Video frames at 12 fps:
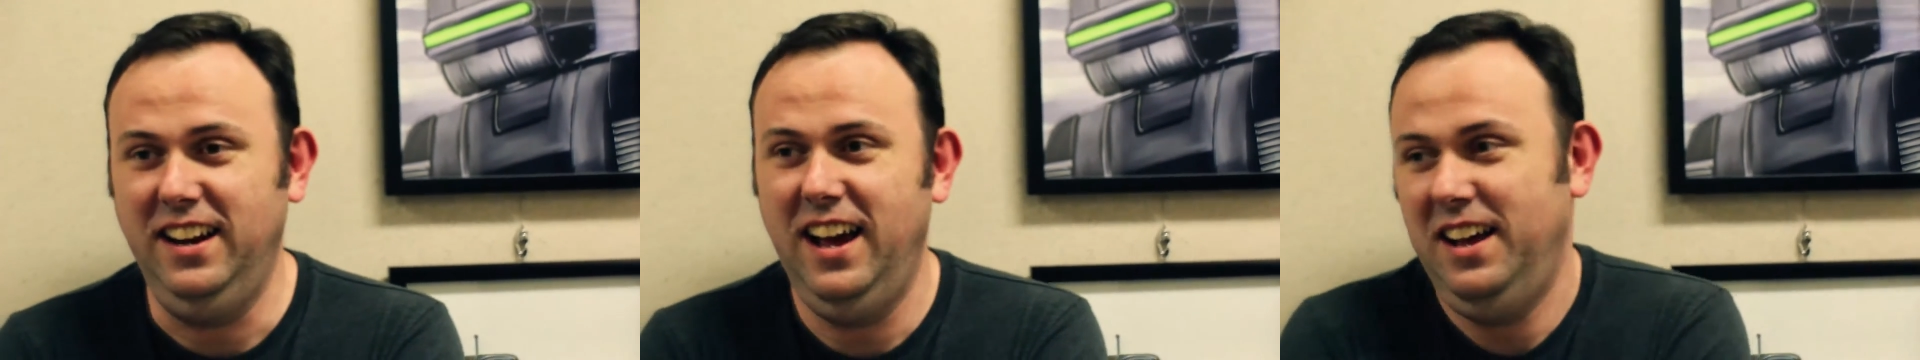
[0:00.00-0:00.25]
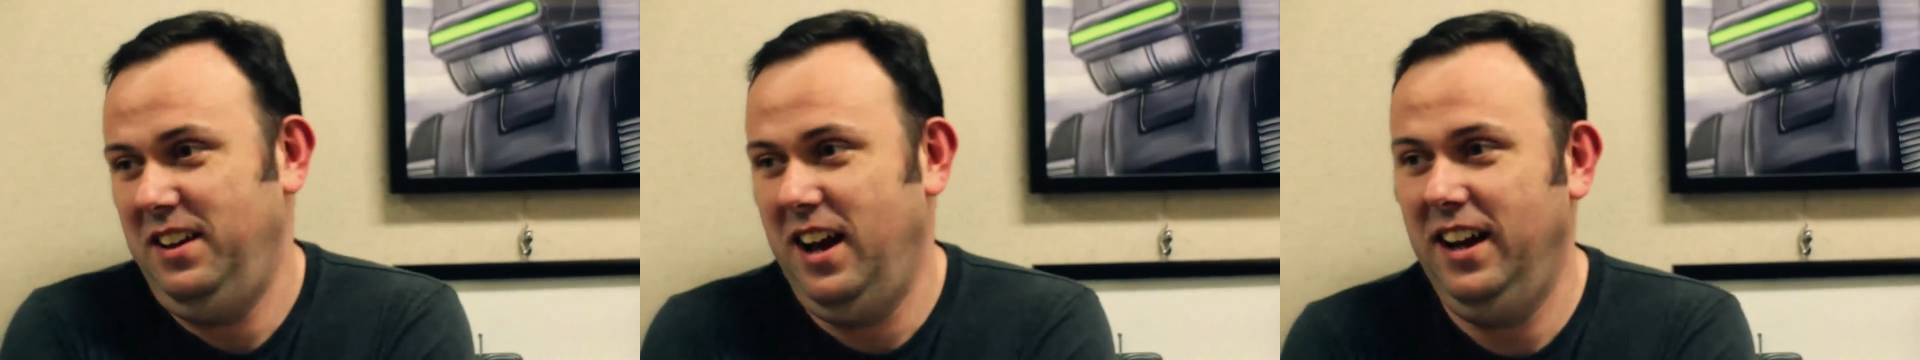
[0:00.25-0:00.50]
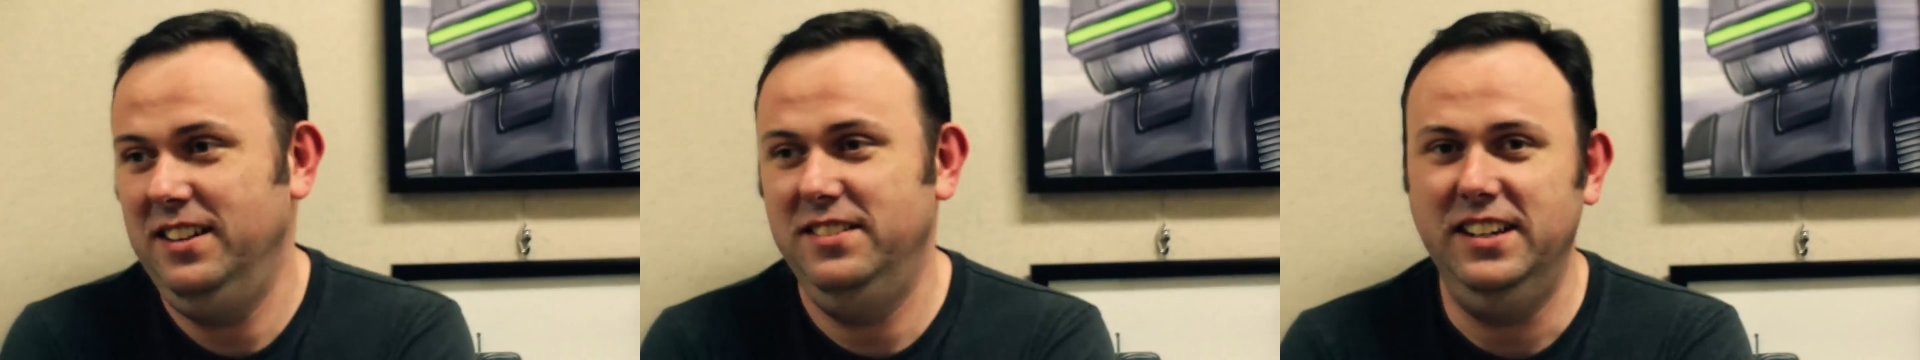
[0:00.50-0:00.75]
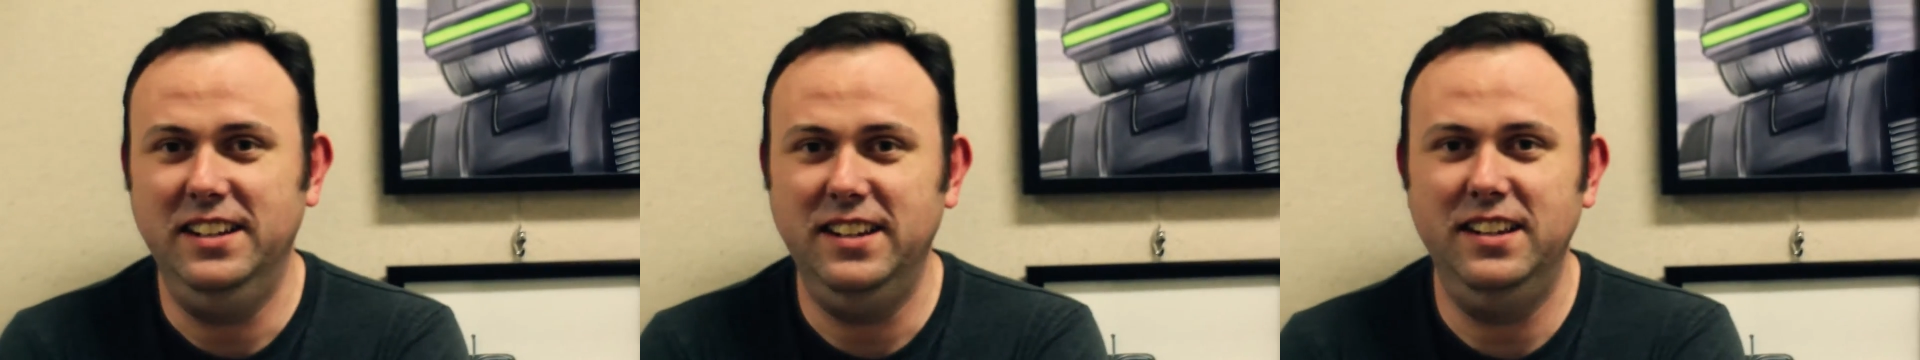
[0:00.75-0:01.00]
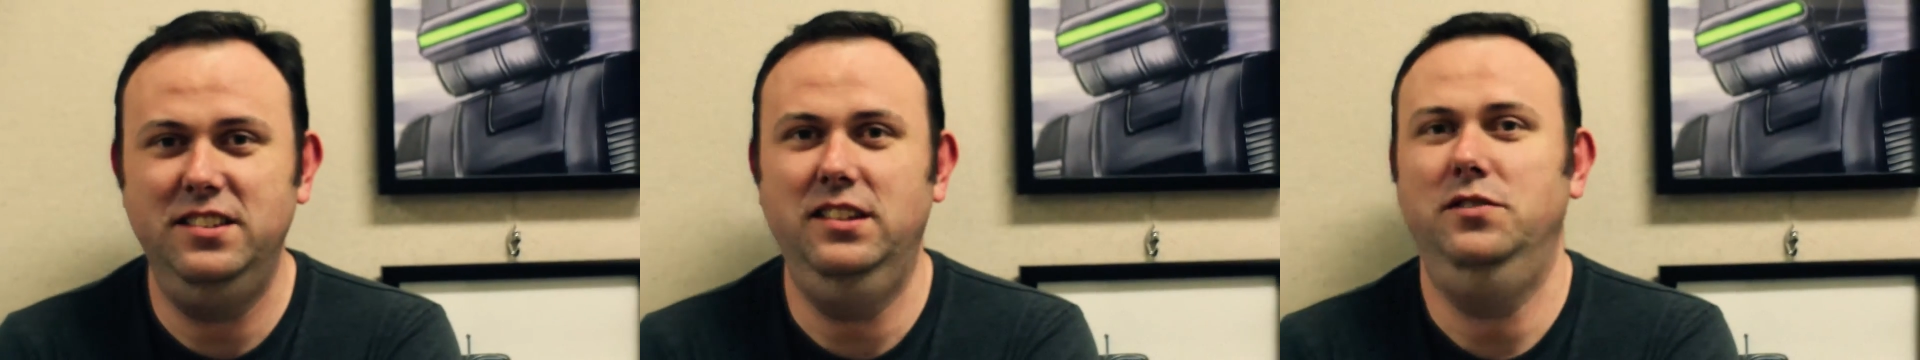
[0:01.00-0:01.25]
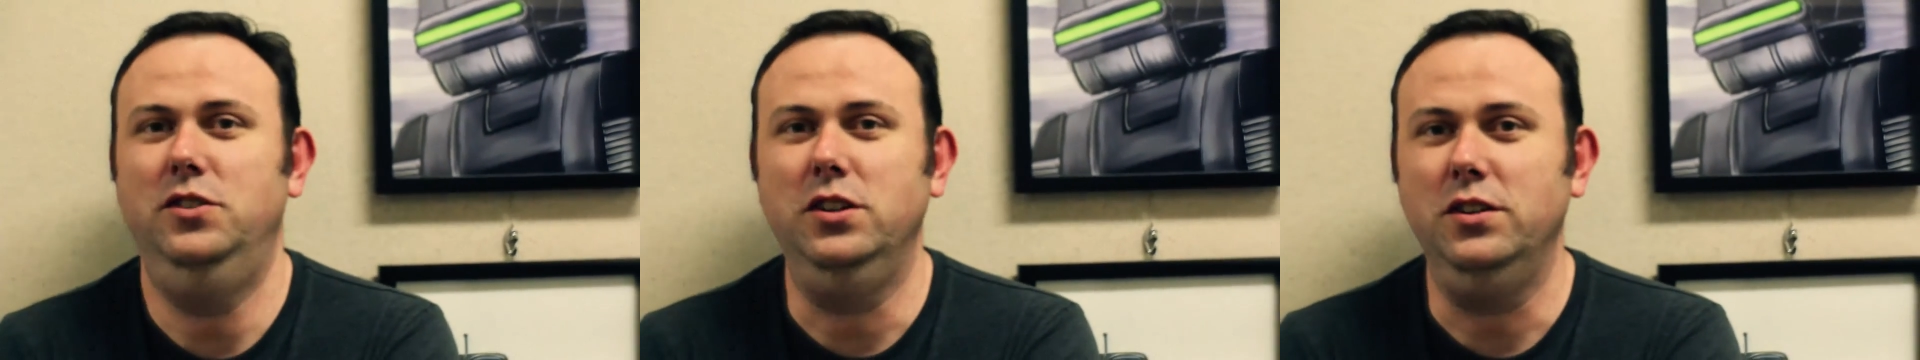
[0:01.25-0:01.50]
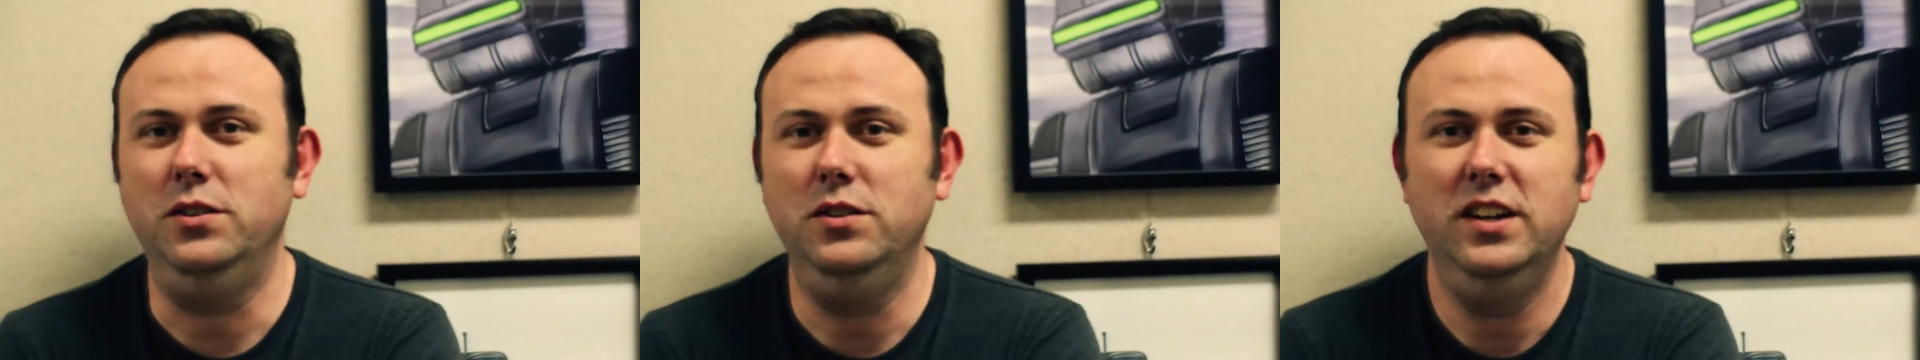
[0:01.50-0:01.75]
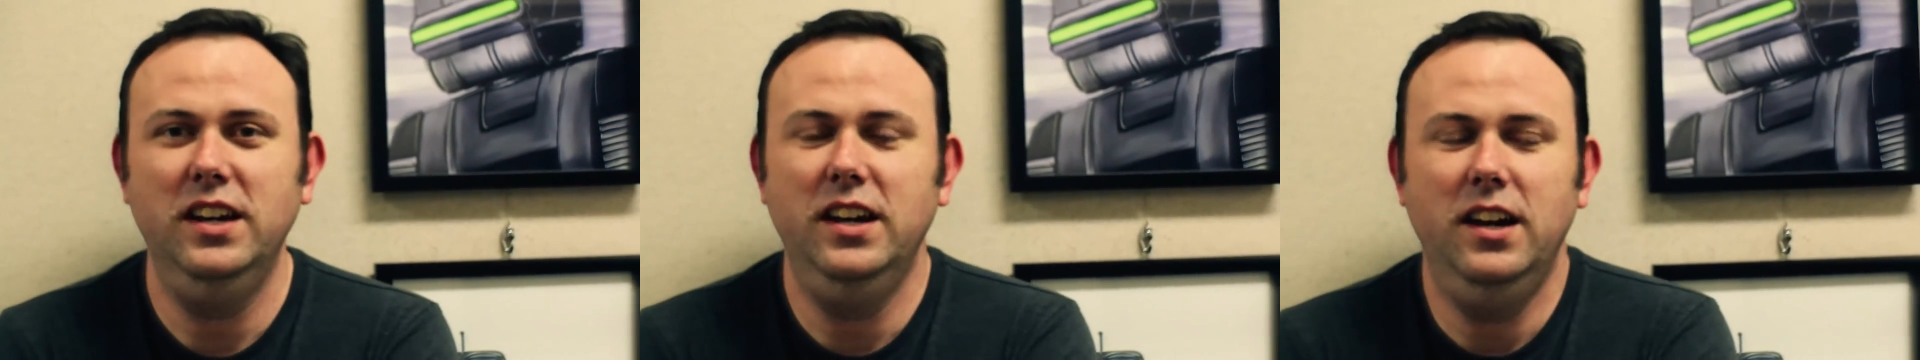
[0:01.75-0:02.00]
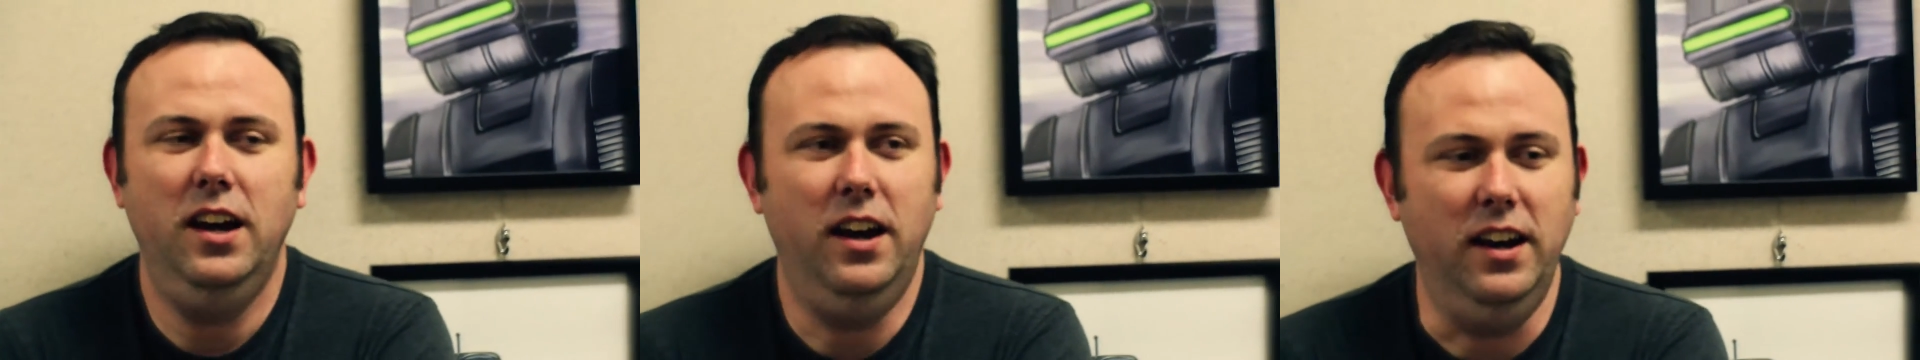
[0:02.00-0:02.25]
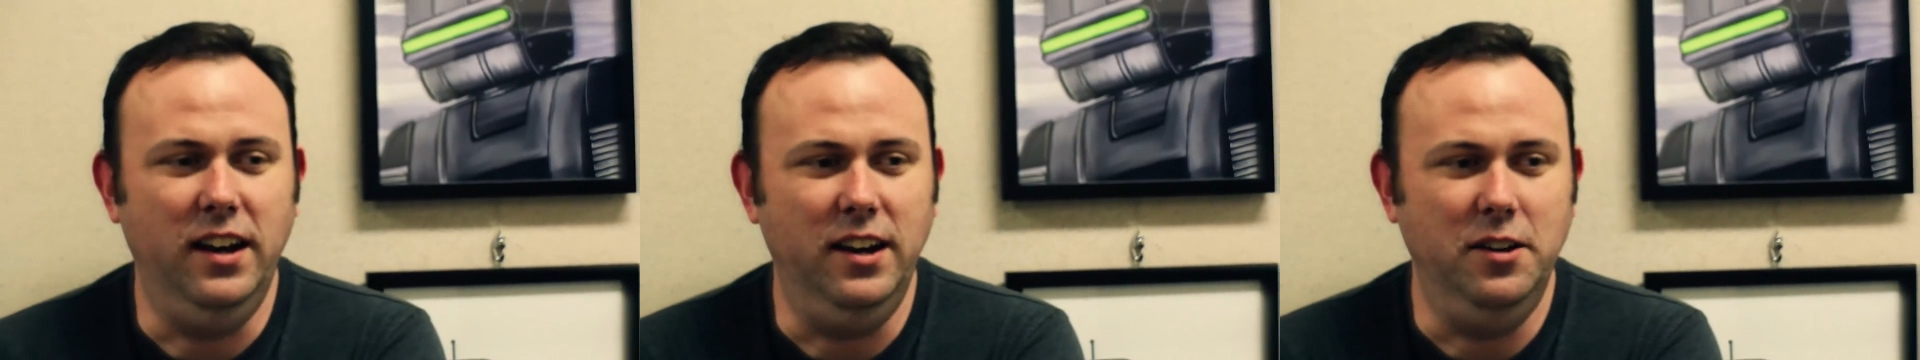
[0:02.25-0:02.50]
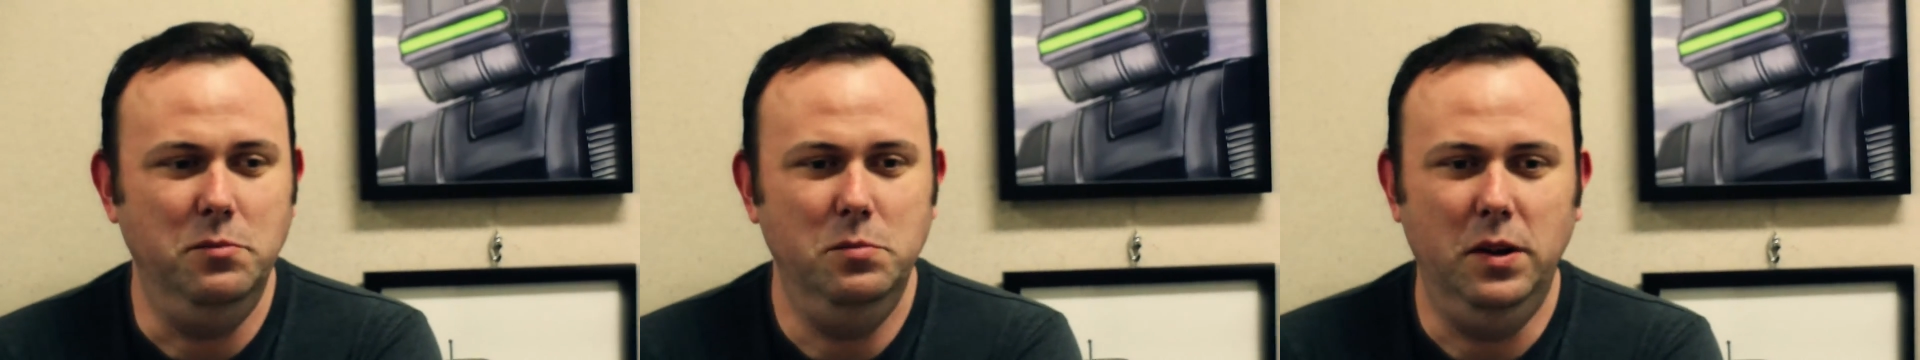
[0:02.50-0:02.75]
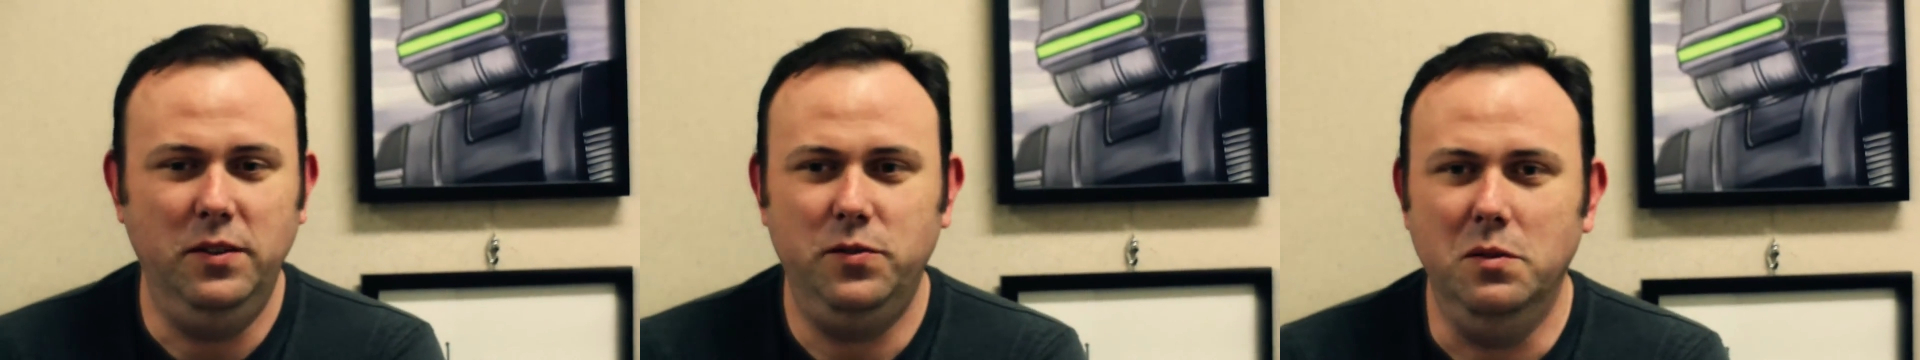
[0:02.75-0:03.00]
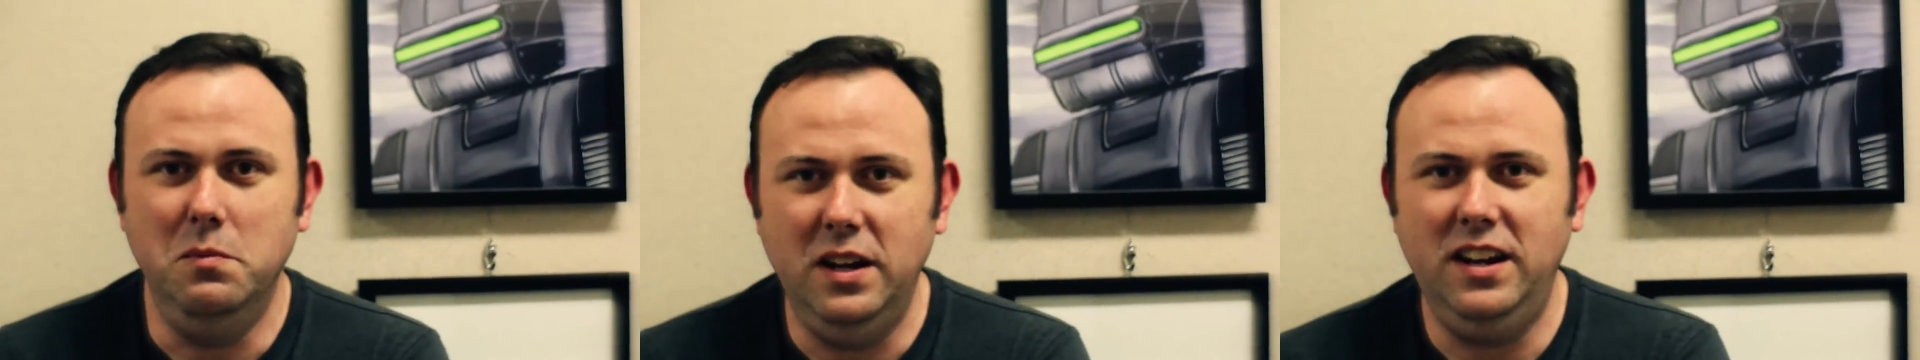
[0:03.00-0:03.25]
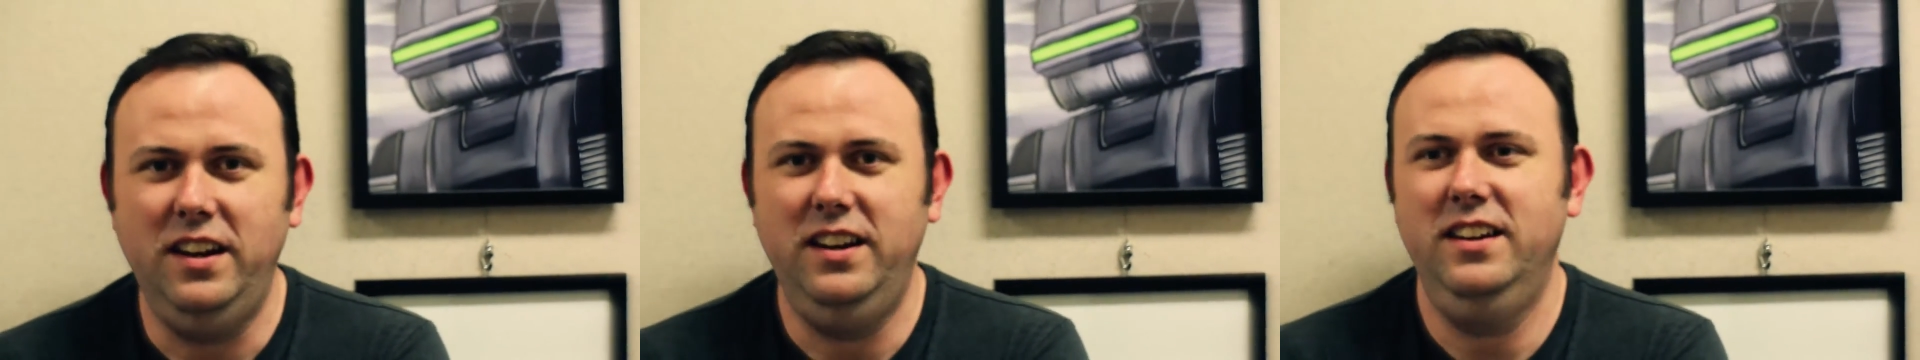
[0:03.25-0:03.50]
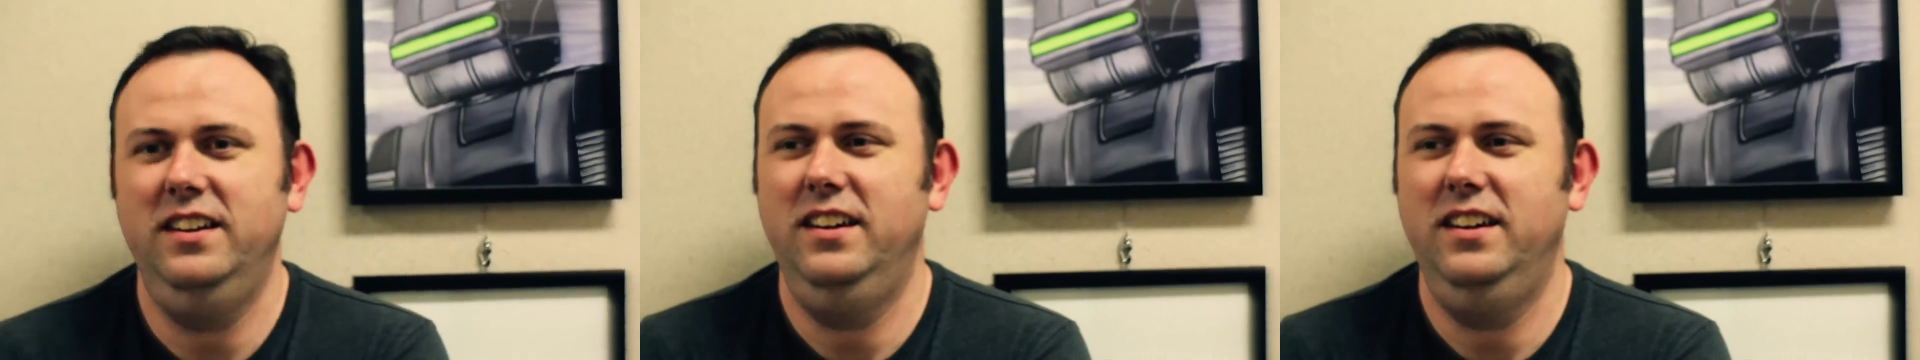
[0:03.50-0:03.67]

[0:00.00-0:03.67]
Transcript: I dig that stuff too. But for me,